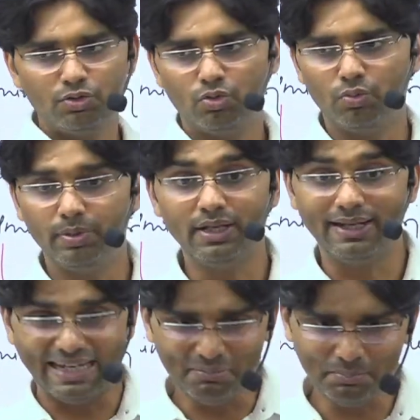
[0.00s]
to be
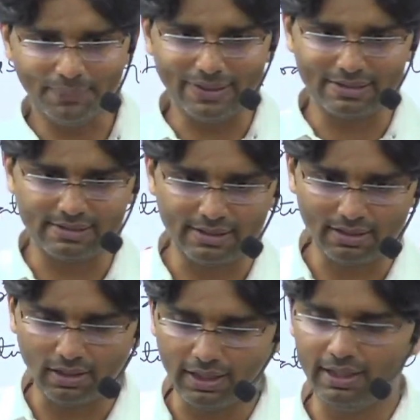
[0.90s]

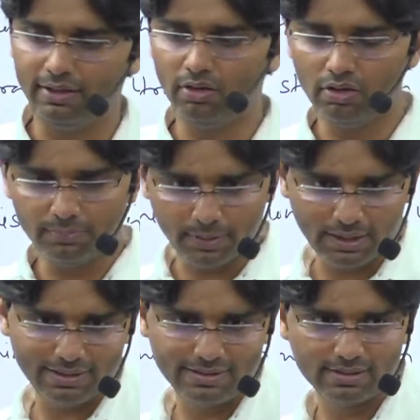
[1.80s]
impartial and
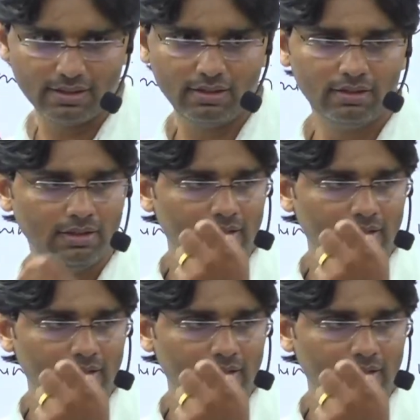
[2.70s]
non-partisan.